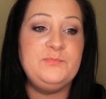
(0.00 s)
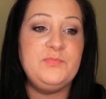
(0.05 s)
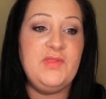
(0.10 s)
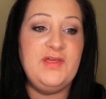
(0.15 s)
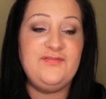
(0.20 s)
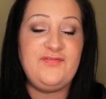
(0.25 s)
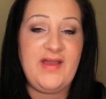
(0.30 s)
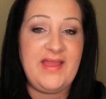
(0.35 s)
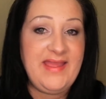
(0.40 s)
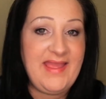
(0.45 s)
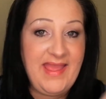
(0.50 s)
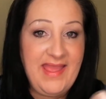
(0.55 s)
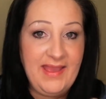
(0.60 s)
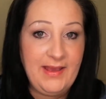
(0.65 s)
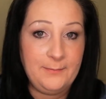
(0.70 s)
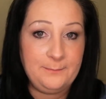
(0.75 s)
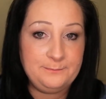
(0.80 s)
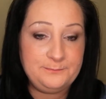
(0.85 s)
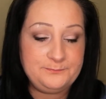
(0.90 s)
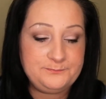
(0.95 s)
If I
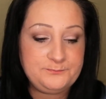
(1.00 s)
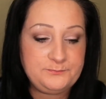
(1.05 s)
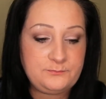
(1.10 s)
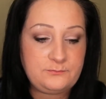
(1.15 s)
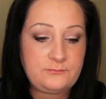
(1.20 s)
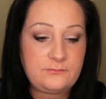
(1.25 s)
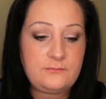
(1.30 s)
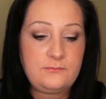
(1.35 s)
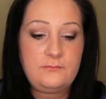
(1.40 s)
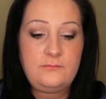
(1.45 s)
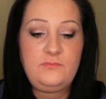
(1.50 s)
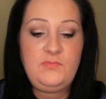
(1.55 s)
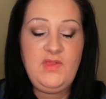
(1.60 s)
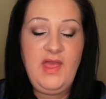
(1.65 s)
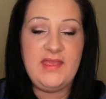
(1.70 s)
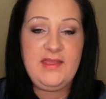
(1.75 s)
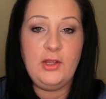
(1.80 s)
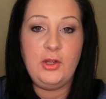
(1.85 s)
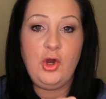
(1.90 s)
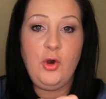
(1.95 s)
am,
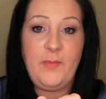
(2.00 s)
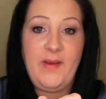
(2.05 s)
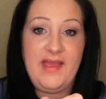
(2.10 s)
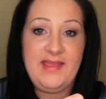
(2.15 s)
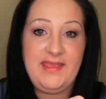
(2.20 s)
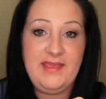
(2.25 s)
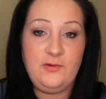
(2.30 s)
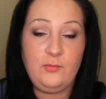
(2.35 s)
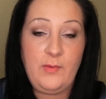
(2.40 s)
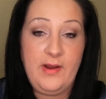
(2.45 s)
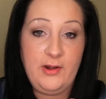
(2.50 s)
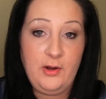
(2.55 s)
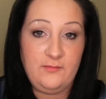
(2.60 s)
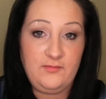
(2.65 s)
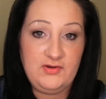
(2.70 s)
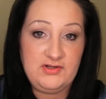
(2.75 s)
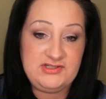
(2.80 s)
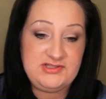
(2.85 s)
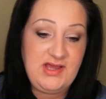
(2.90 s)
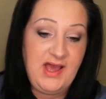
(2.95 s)
I can go back in right
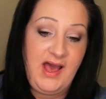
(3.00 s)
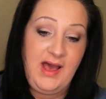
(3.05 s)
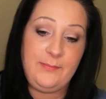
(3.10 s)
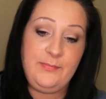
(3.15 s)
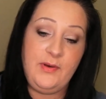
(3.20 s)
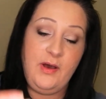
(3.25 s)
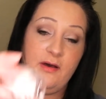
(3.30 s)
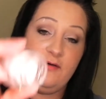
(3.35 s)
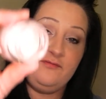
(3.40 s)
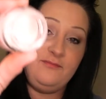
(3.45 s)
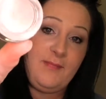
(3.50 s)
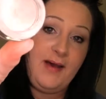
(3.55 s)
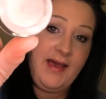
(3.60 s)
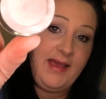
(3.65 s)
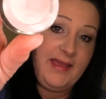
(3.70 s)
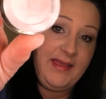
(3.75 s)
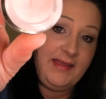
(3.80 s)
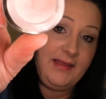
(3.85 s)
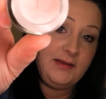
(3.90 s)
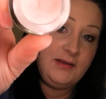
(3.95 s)
over at top of
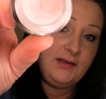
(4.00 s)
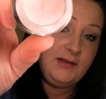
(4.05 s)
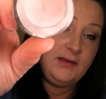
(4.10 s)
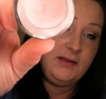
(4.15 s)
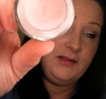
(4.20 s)
my